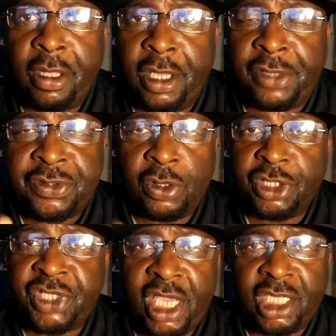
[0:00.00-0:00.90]
it's
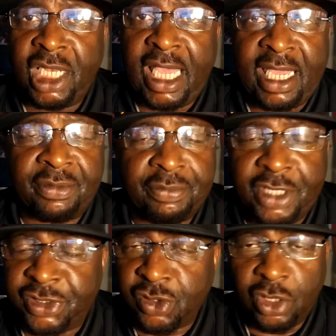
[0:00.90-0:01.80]
going to take a lot.
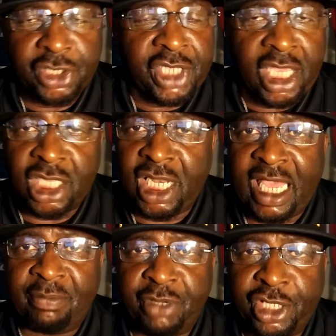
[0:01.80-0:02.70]
It's going to take a
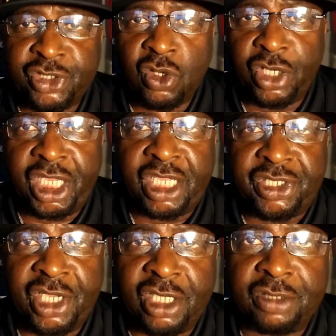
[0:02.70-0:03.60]
lot, but it's going to
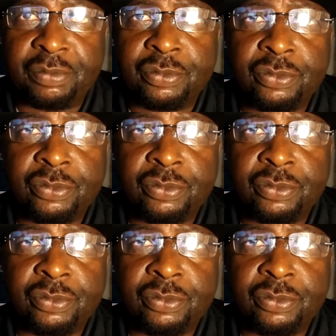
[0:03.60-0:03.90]
get done.